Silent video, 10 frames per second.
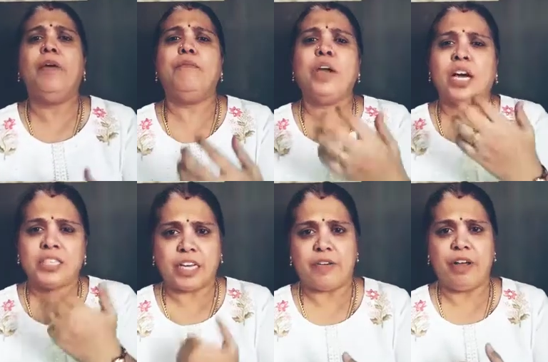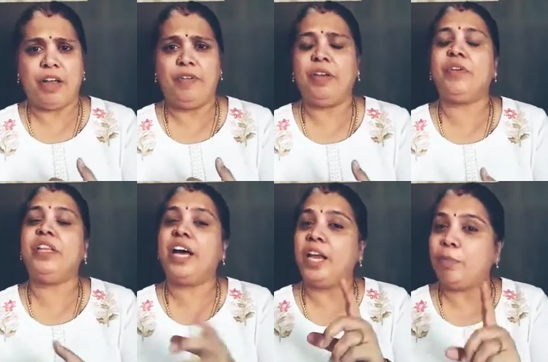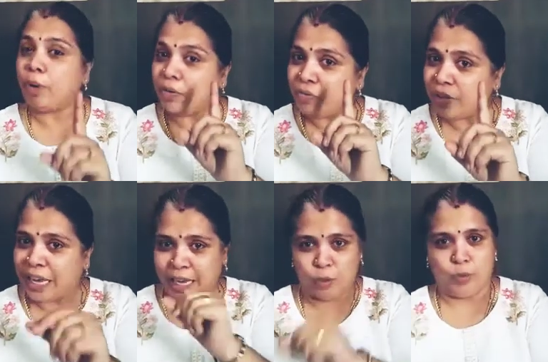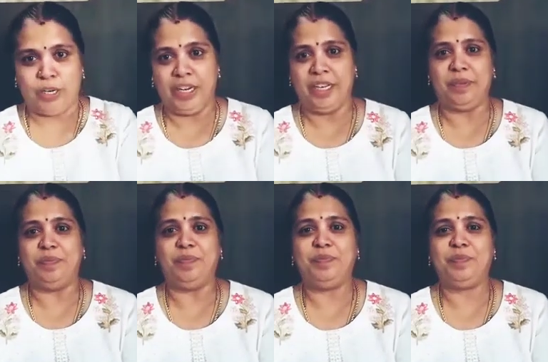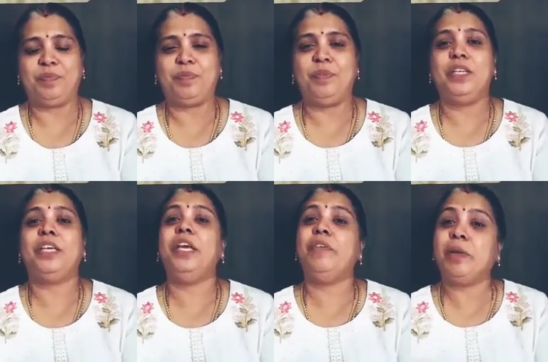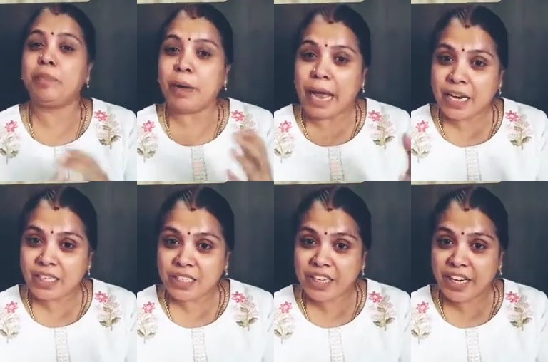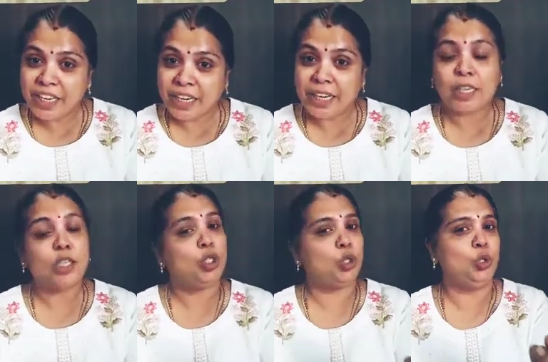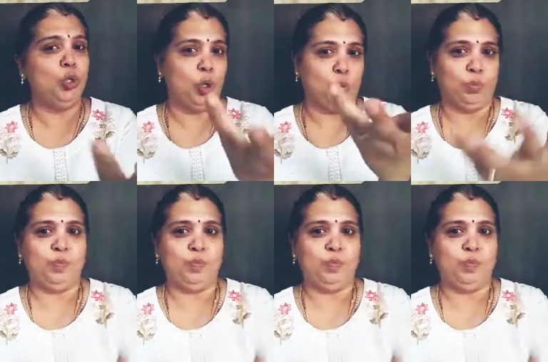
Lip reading: We are surviving with the help of air only. Even plants need air to grow.